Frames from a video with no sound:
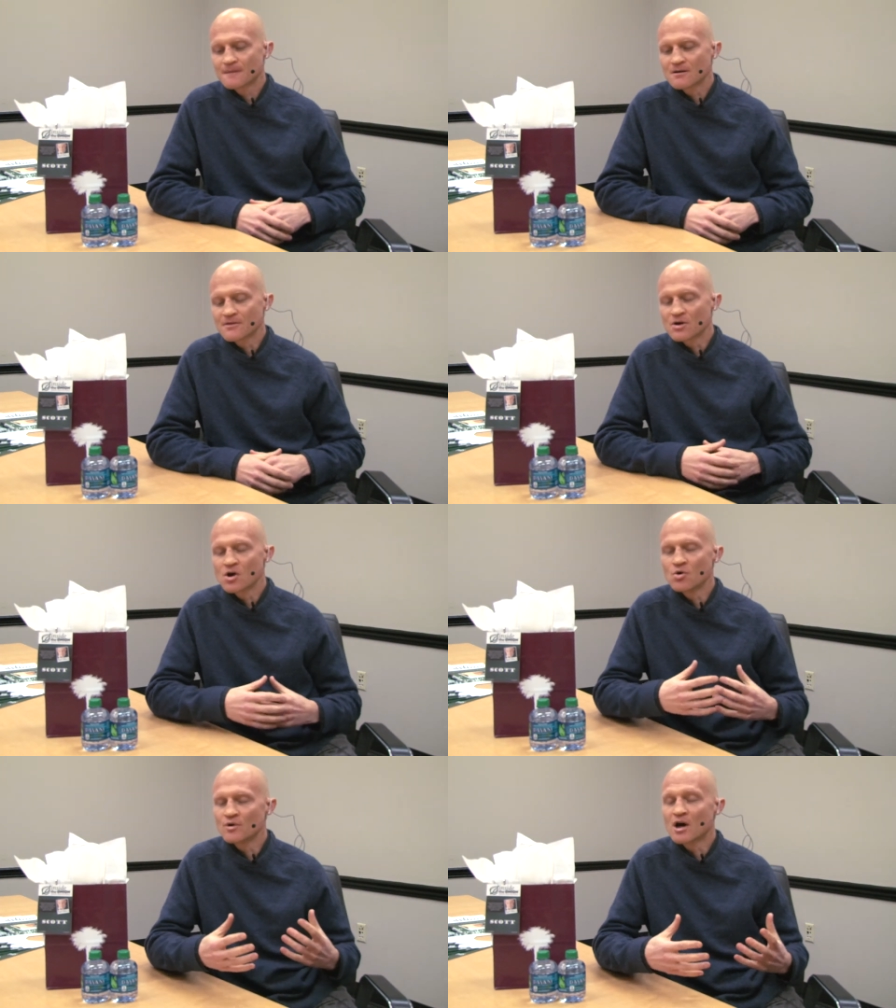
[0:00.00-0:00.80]
are their
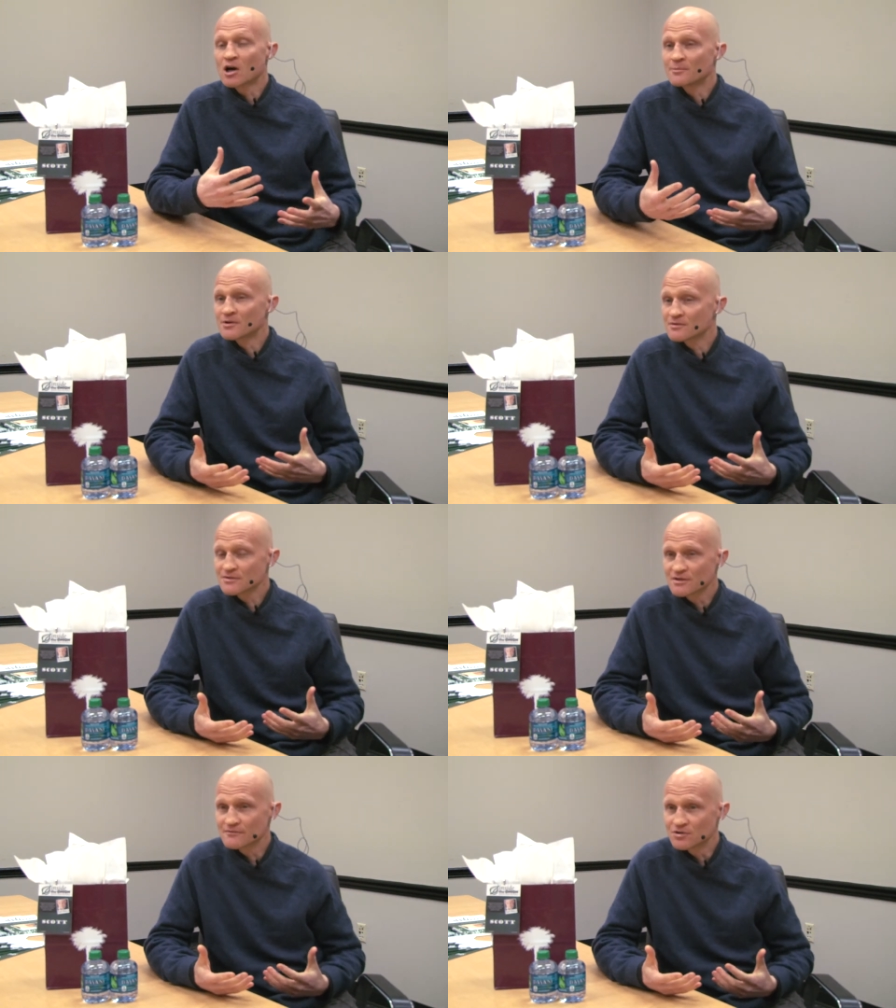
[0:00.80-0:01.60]
own
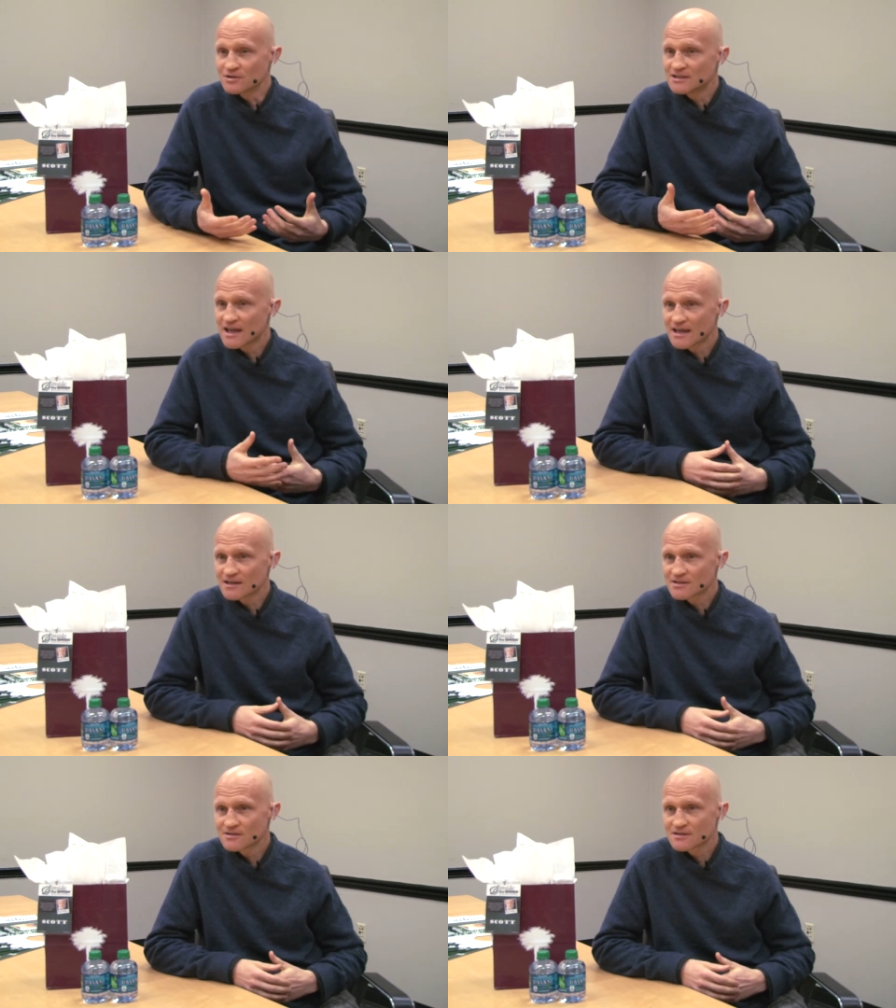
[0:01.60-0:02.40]
arbiters of good
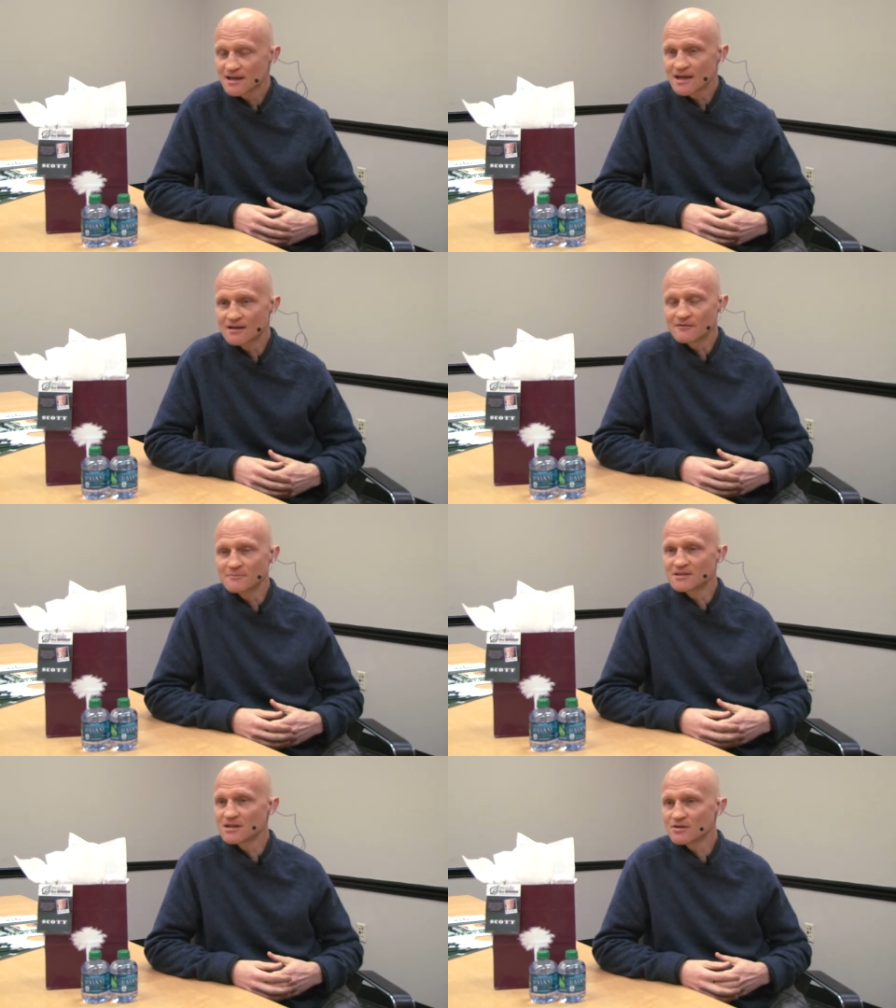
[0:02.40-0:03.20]
taste and of
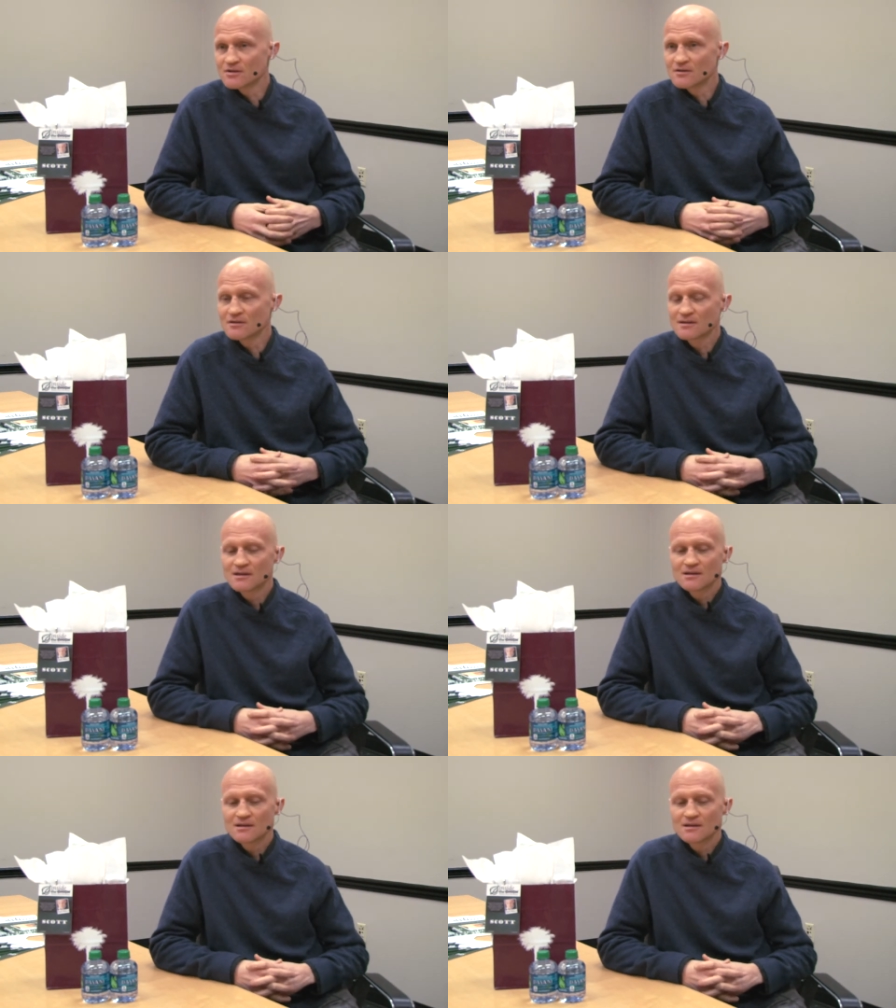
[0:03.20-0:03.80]
material.